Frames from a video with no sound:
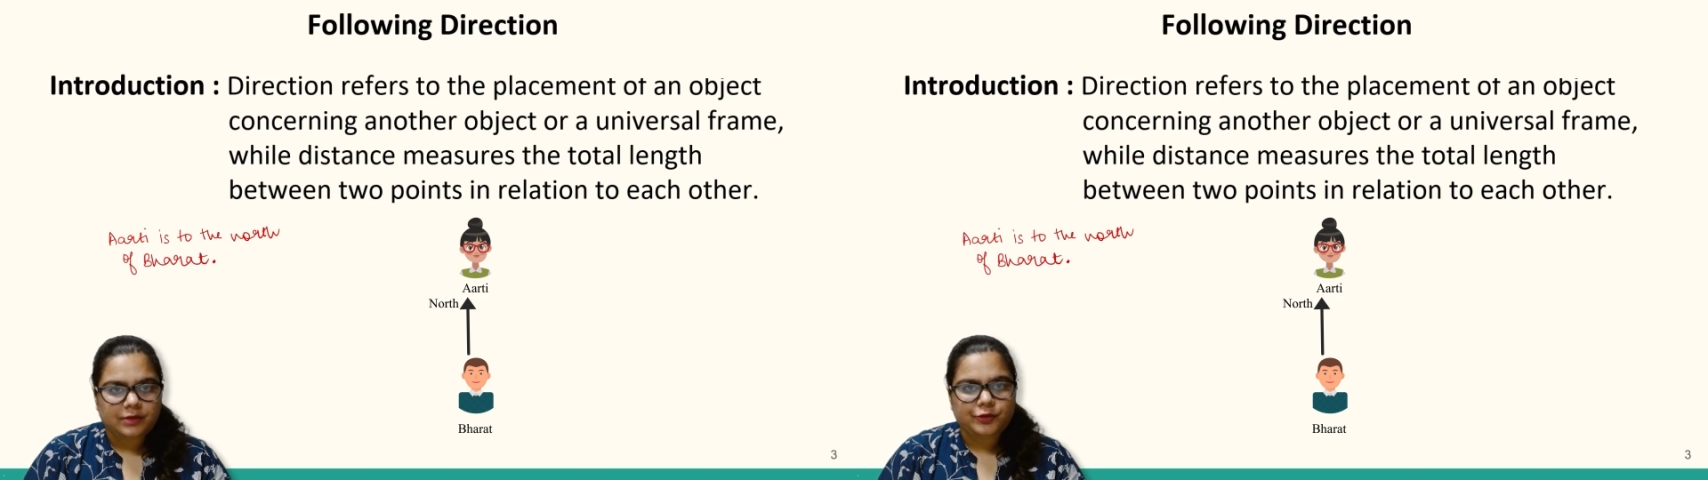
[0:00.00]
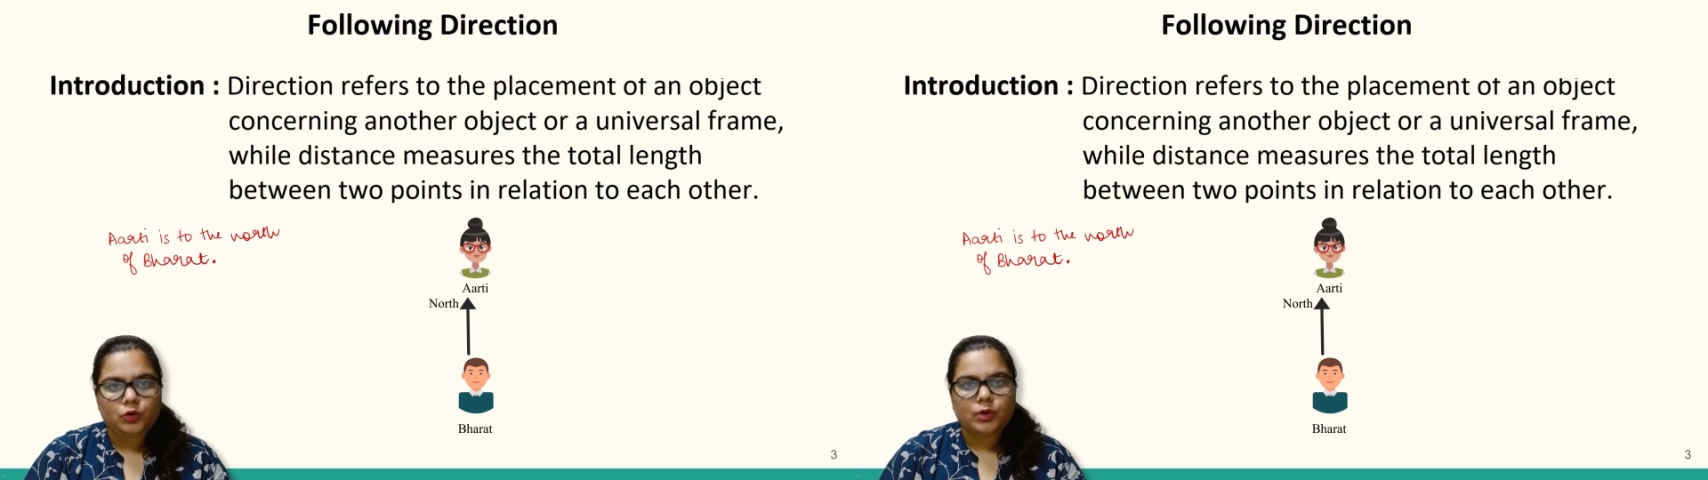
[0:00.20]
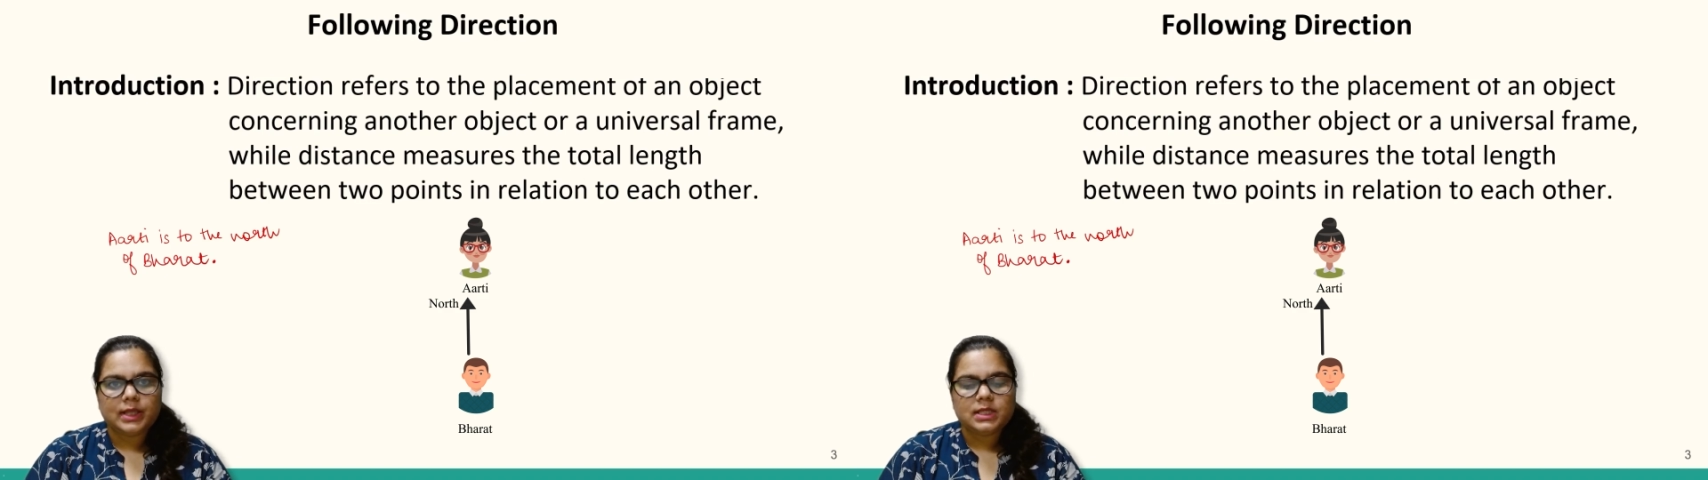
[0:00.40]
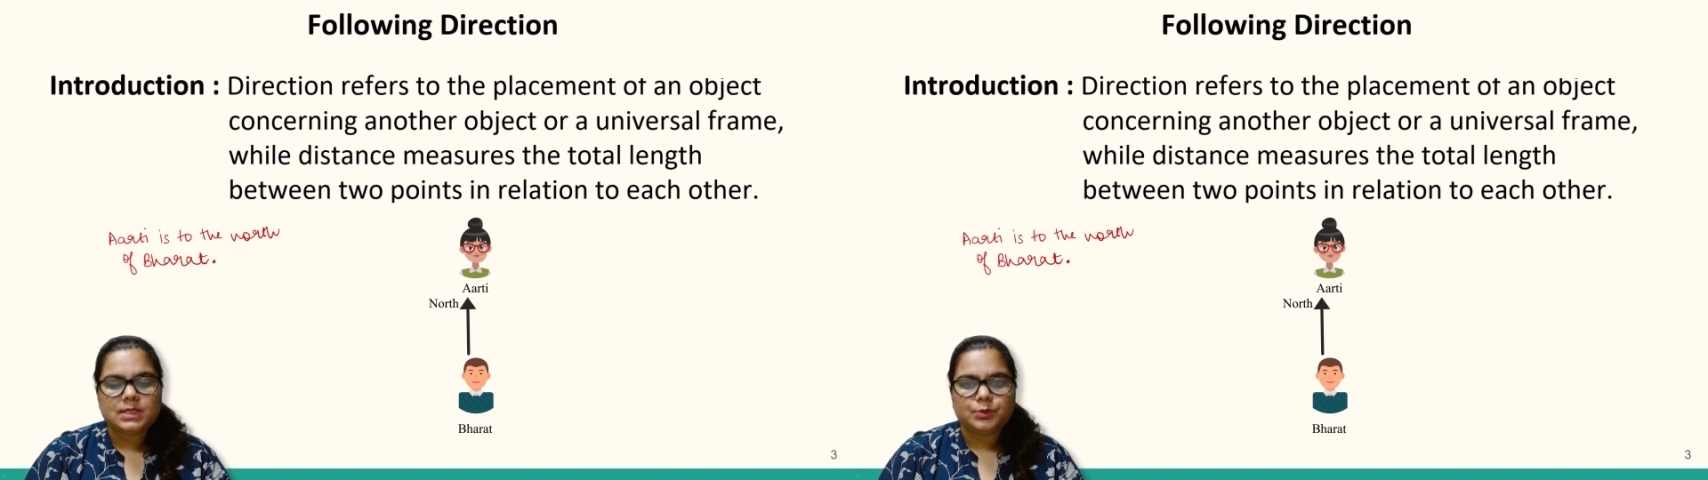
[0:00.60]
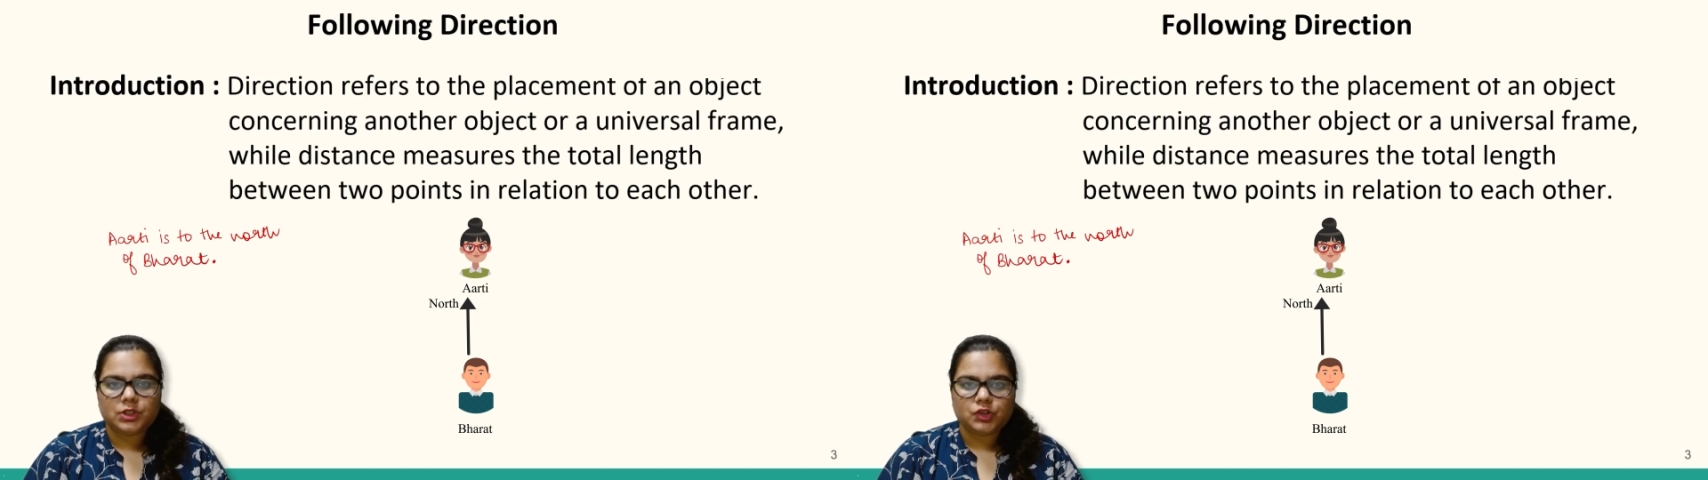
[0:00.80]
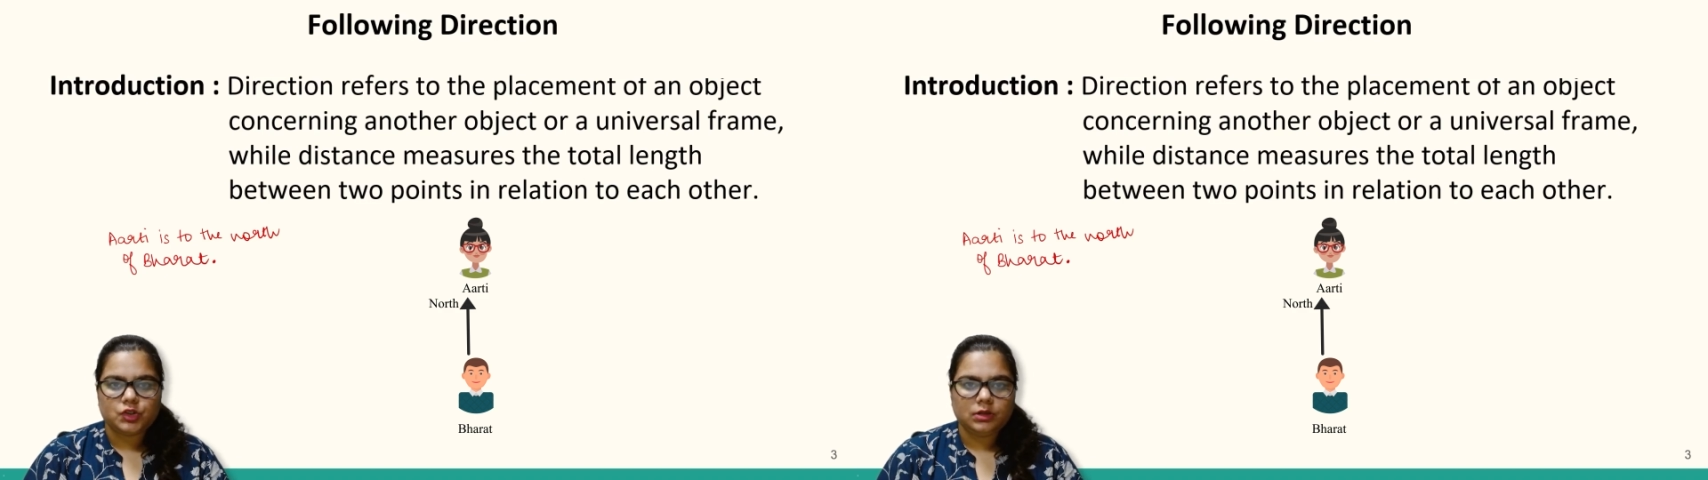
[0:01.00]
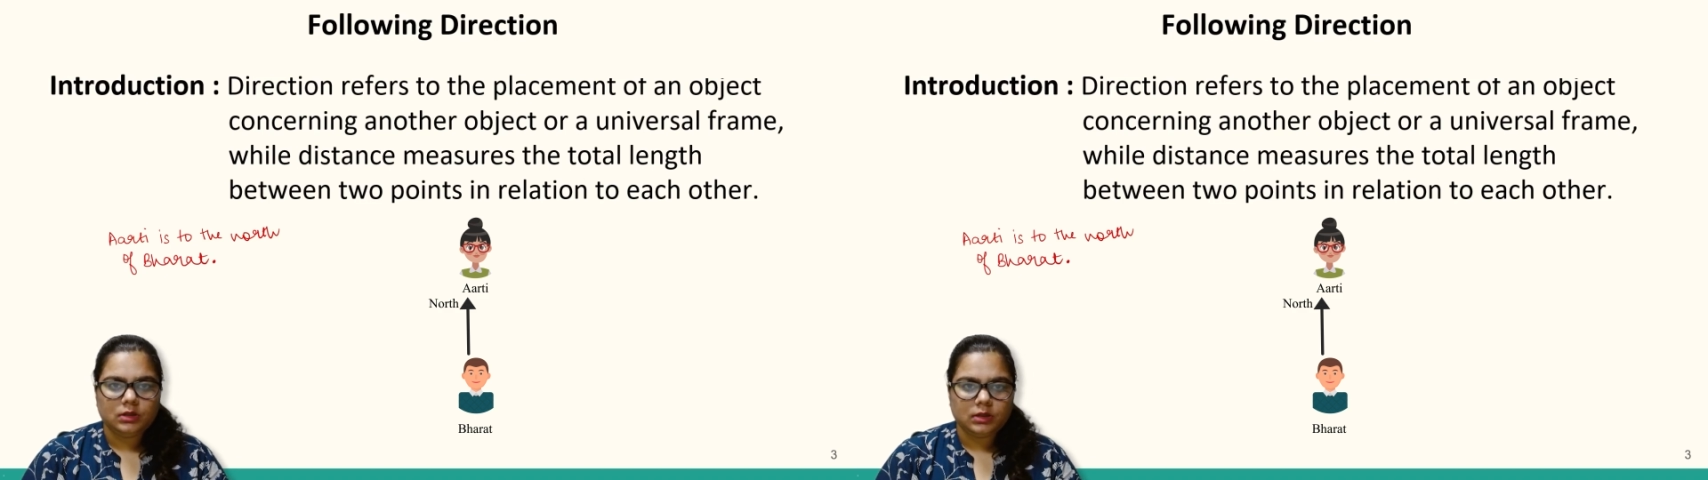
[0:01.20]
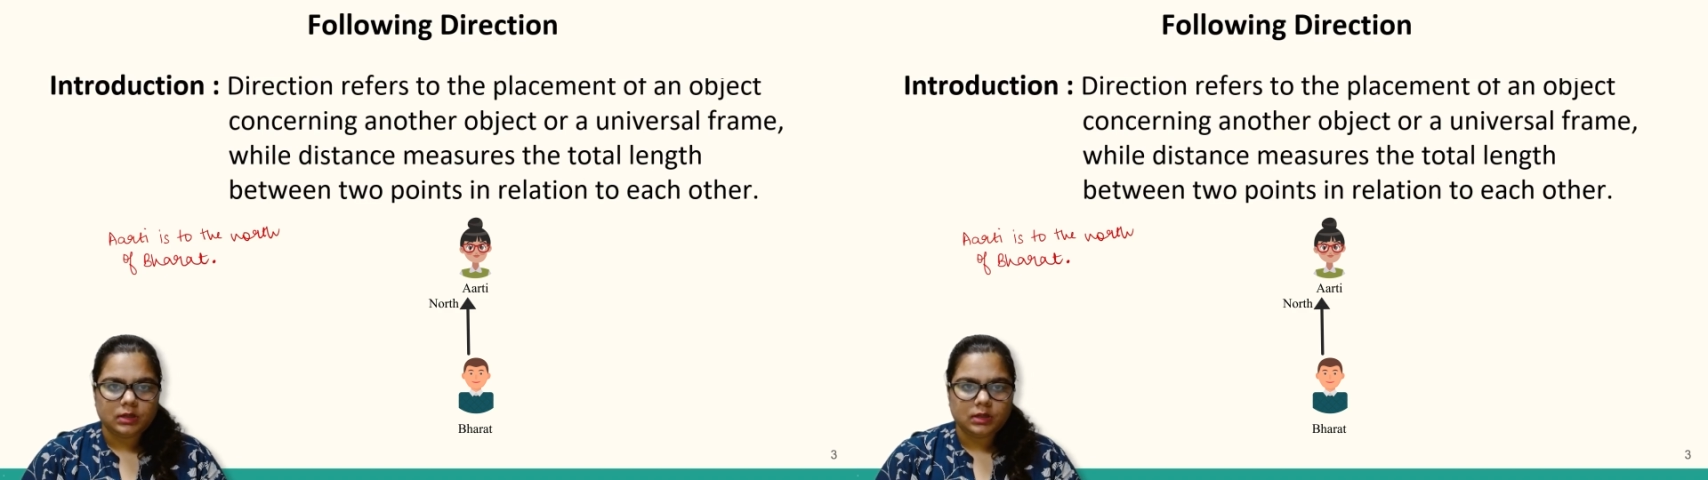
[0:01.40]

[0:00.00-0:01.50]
if you look at this position,